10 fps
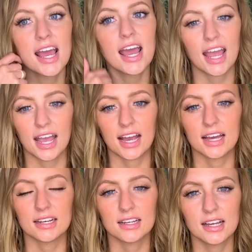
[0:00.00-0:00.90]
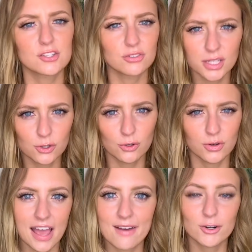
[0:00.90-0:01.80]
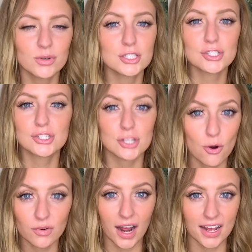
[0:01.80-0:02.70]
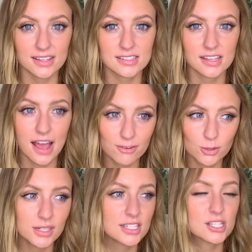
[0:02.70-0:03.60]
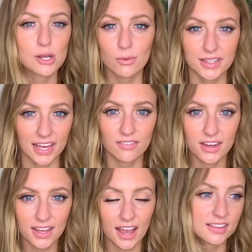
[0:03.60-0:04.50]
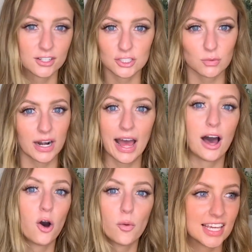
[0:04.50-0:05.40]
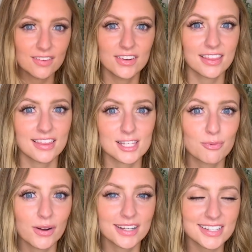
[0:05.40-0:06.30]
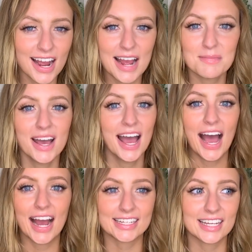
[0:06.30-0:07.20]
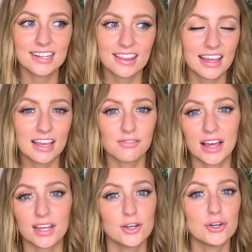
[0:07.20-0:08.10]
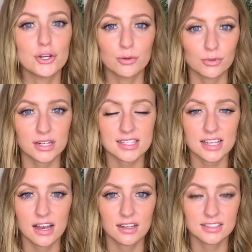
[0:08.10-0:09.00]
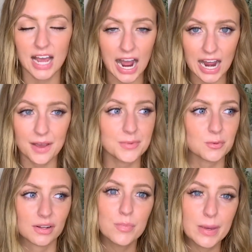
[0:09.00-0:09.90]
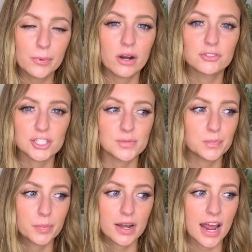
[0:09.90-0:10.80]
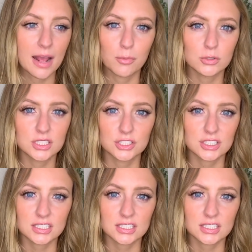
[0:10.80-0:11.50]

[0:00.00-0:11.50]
and it's really cool. Everyone is so nice. Everyone is so giving, and they just want to help. Even at this point in time, I can think of like numerous times where people have just been able to just